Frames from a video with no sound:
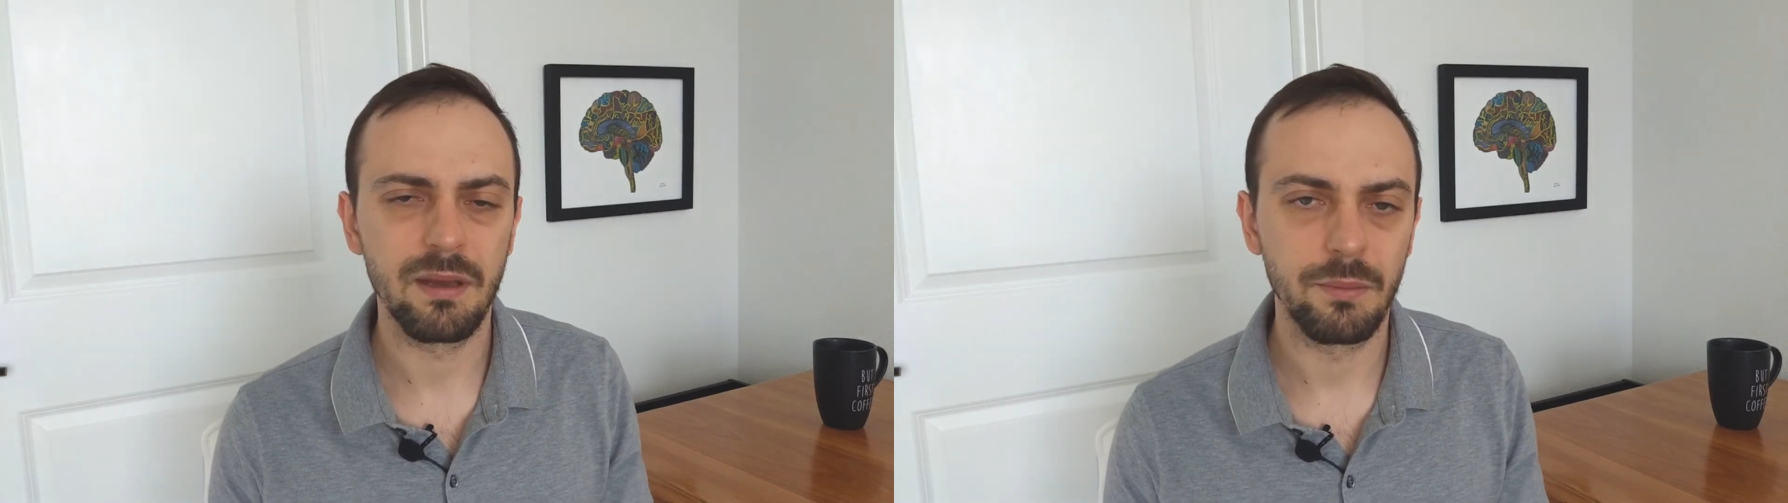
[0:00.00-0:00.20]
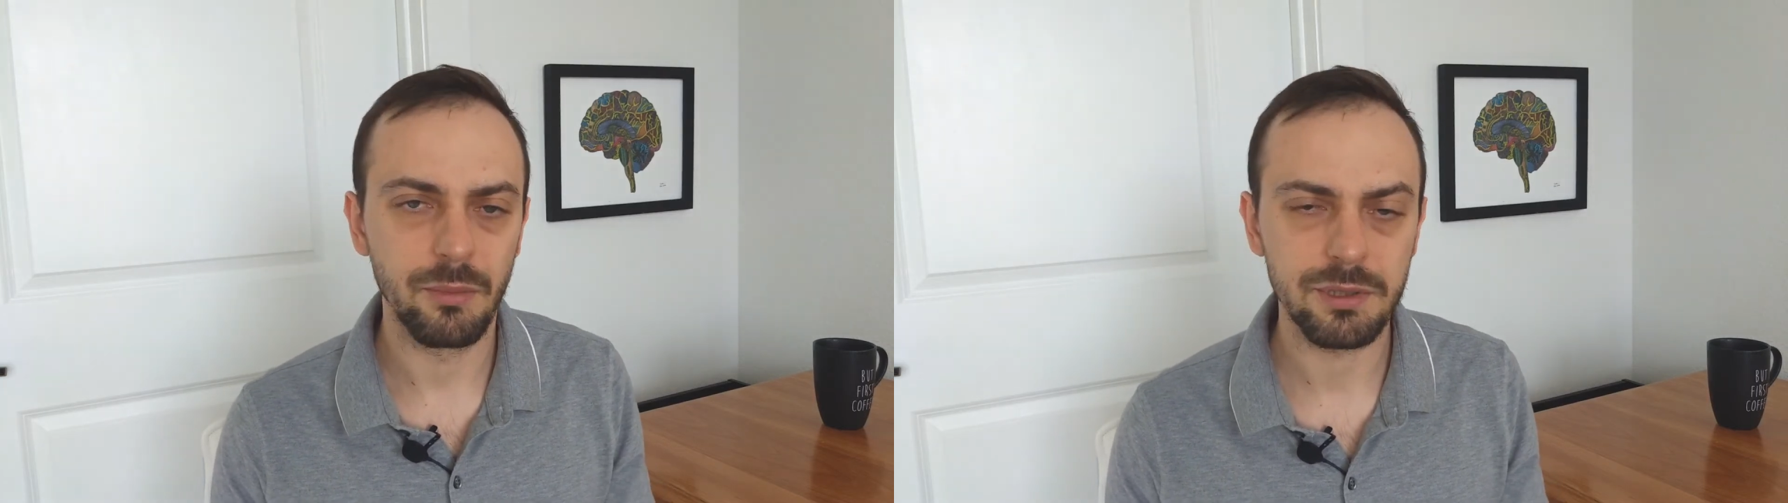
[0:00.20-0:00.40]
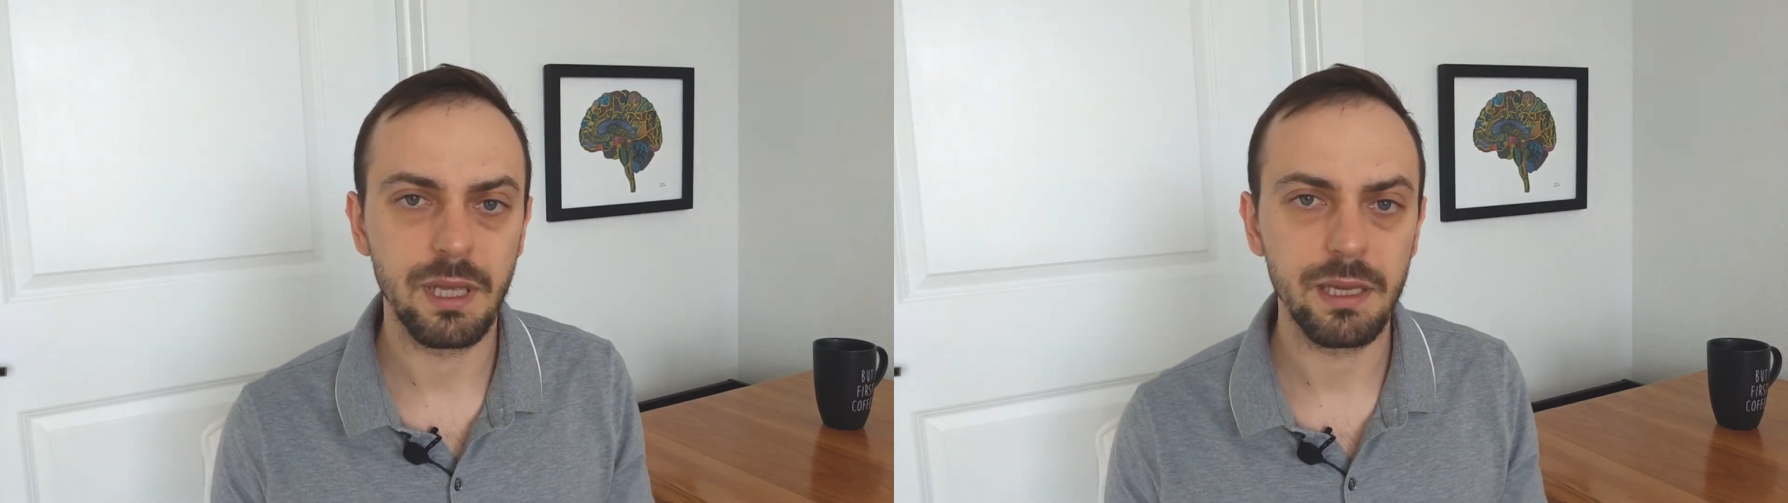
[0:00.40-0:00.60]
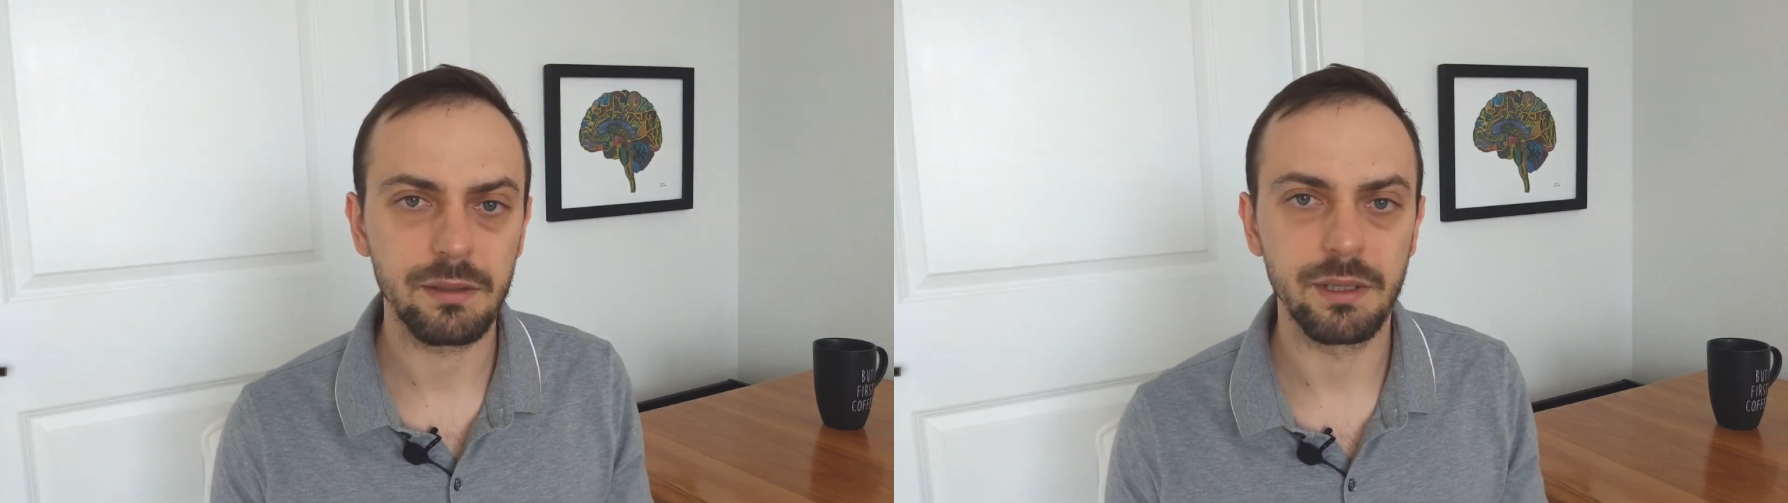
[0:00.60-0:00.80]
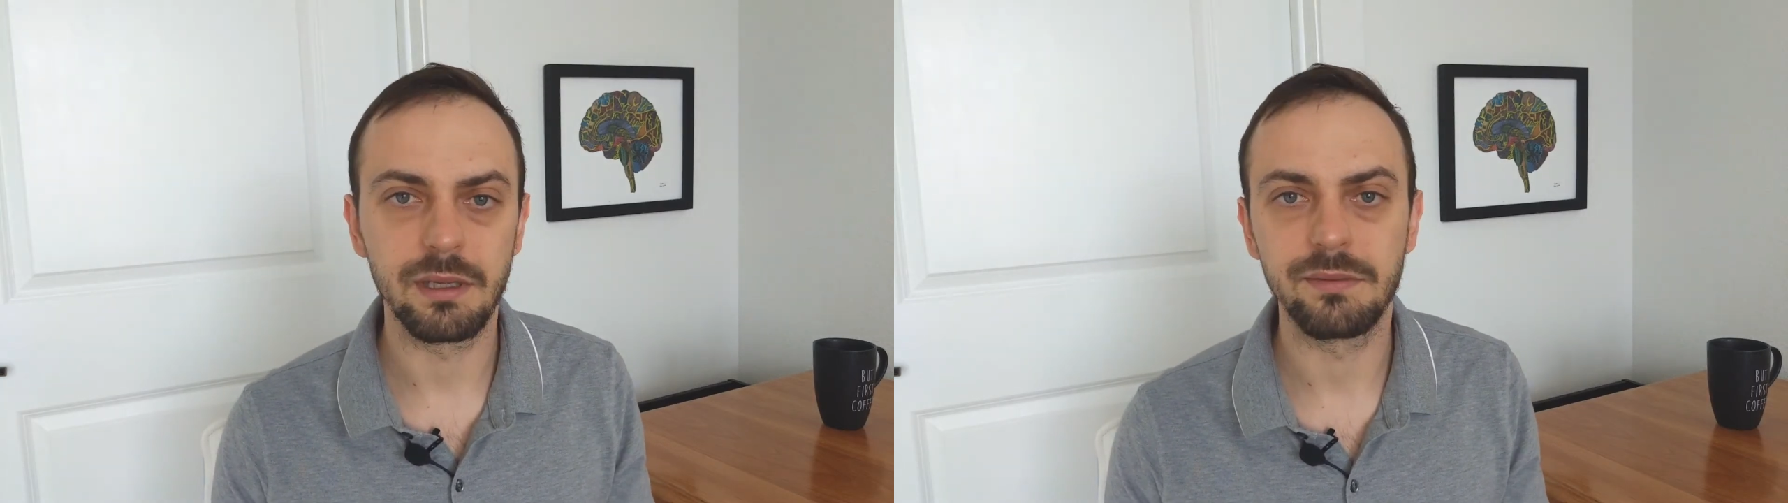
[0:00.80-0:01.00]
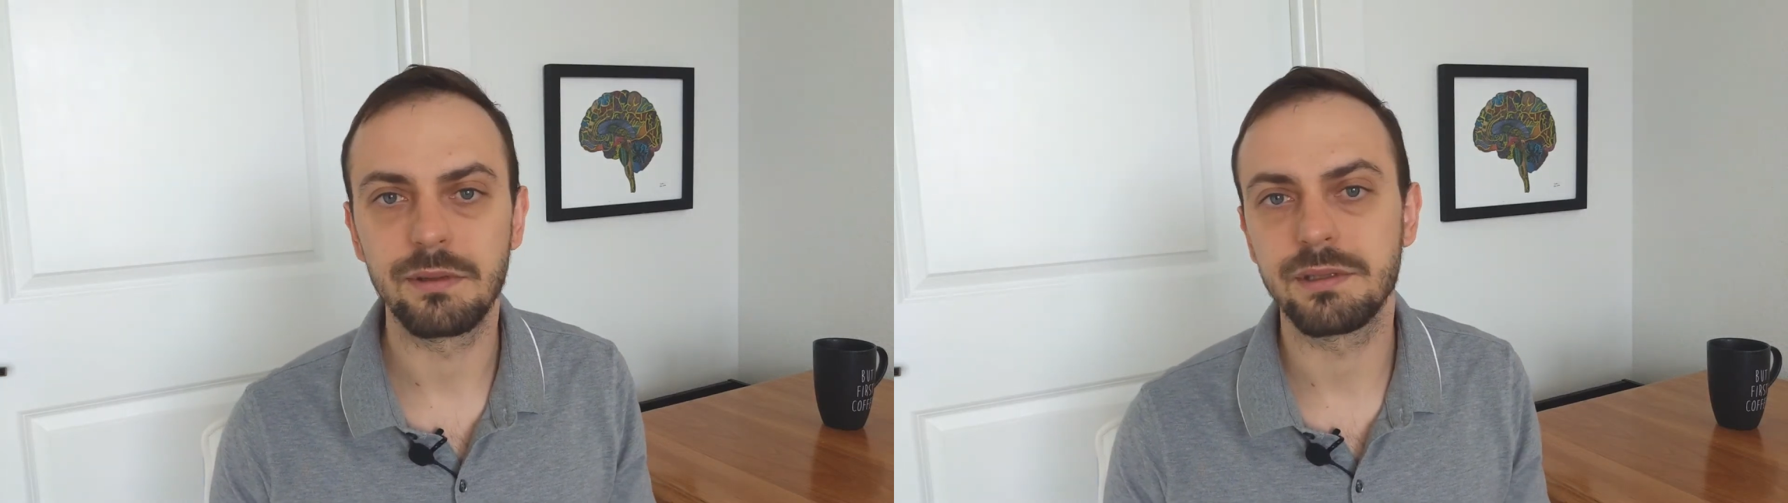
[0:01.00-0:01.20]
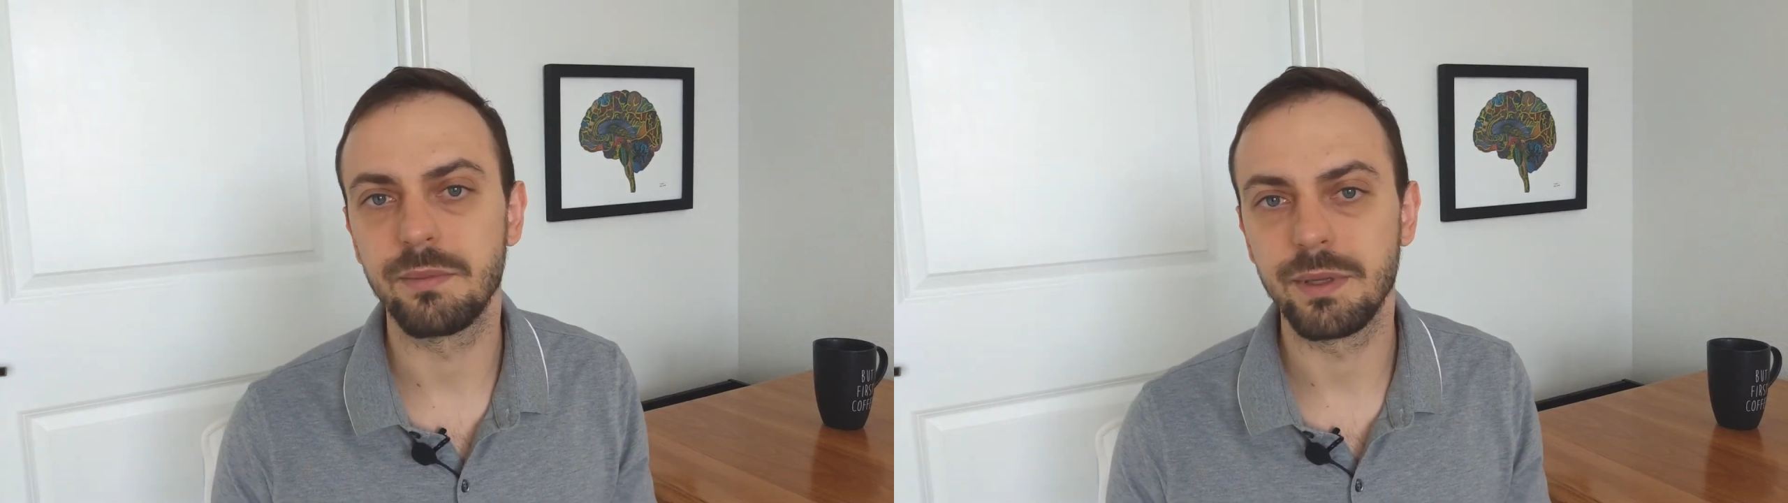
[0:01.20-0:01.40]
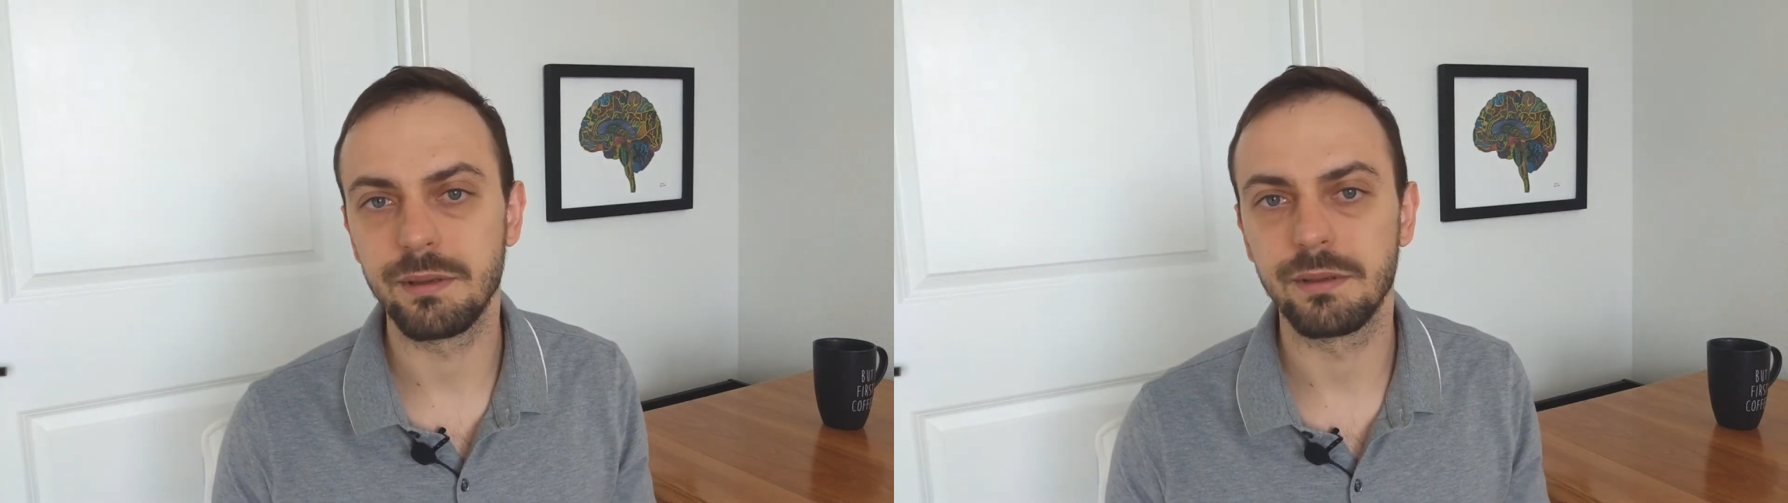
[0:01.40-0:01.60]
Most likely it first
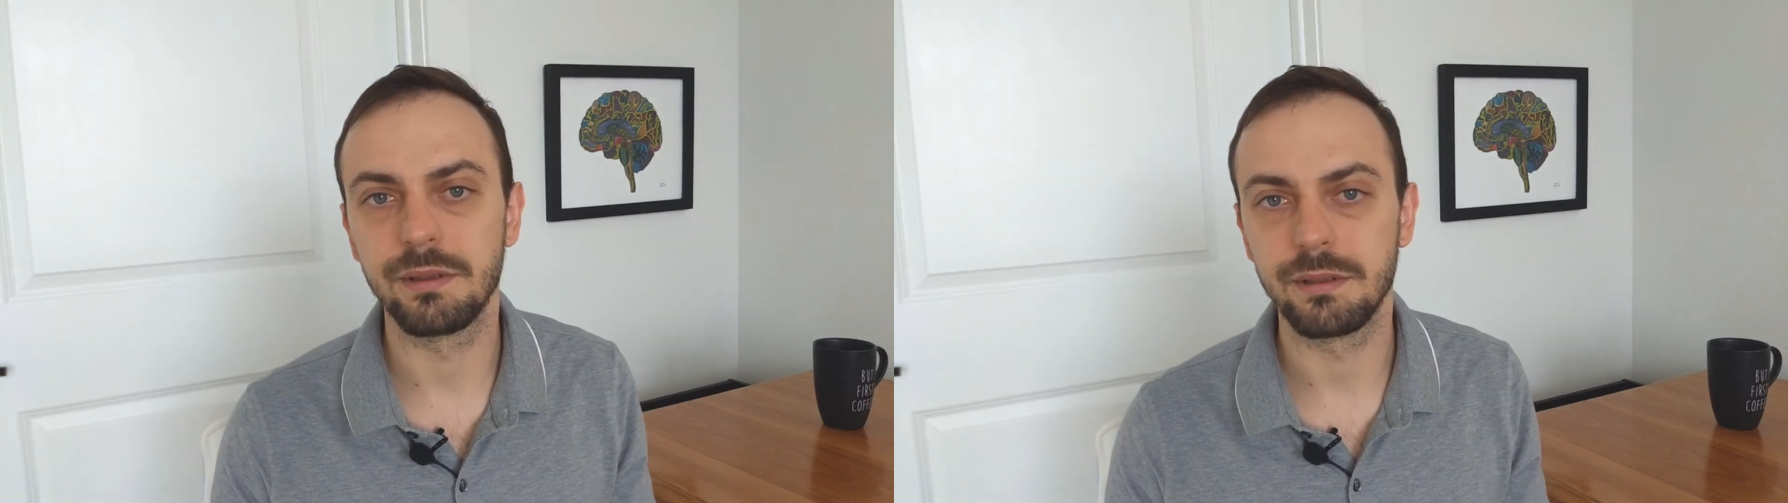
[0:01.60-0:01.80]
appeared